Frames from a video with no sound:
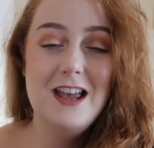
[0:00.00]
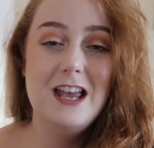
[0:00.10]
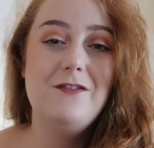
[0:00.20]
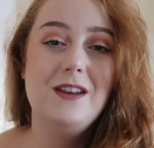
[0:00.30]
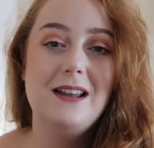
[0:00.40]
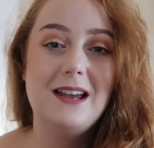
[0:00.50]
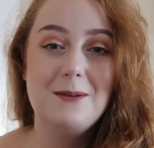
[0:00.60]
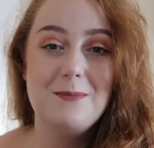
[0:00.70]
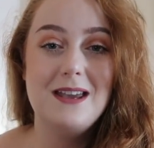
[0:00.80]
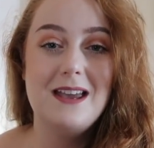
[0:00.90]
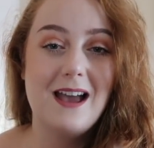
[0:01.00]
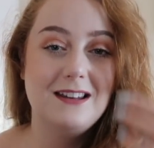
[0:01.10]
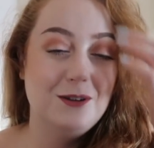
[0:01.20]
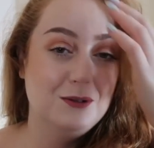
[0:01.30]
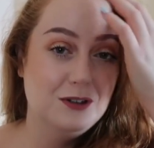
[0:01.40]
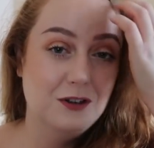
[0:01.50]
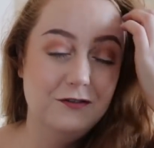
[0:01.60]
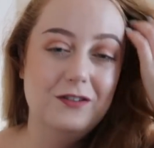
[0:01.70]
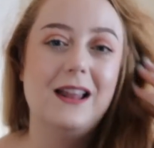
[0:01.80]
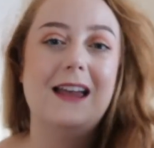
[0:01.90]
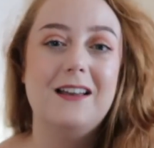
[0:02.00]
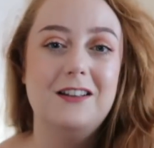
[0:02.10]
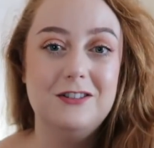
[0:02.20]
If you're like me and you love like